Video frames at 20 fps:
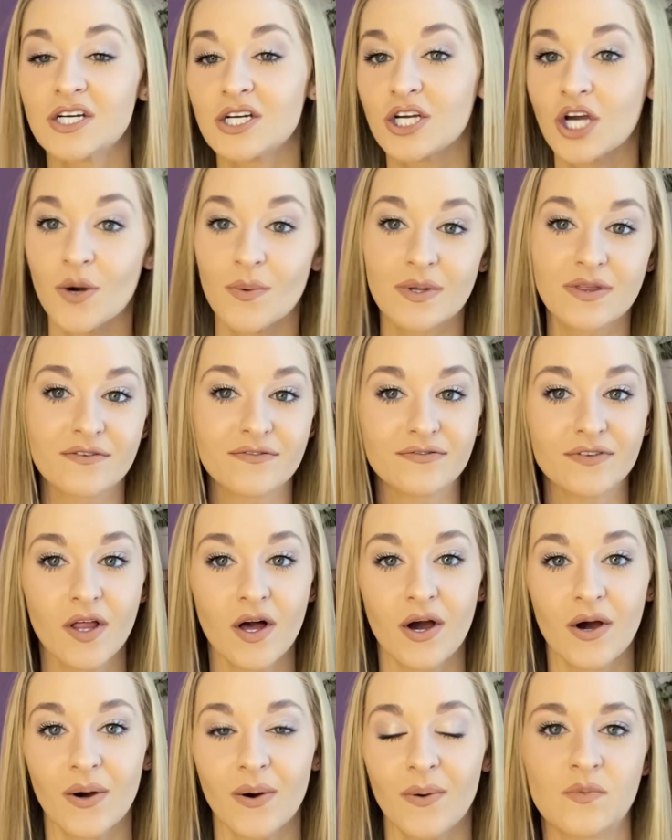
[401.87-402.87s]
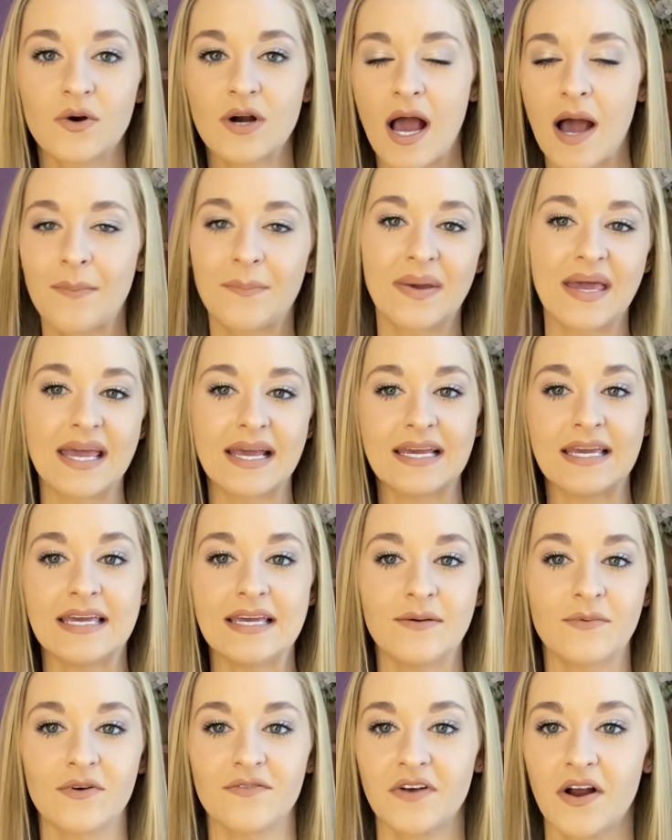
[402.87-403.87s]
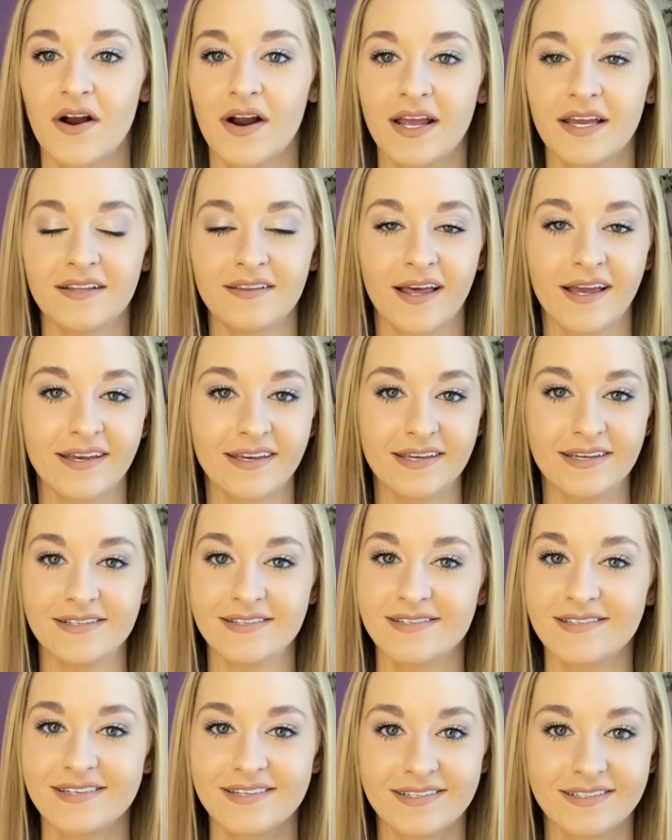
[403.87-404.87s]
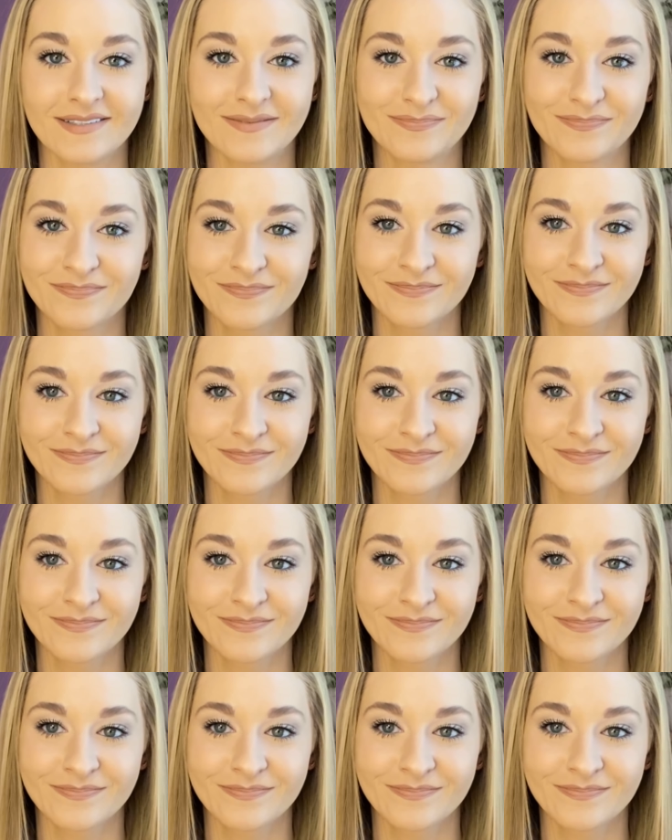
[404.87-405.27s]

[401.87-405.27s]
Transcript: go with the flow we're not picky we're very like easy to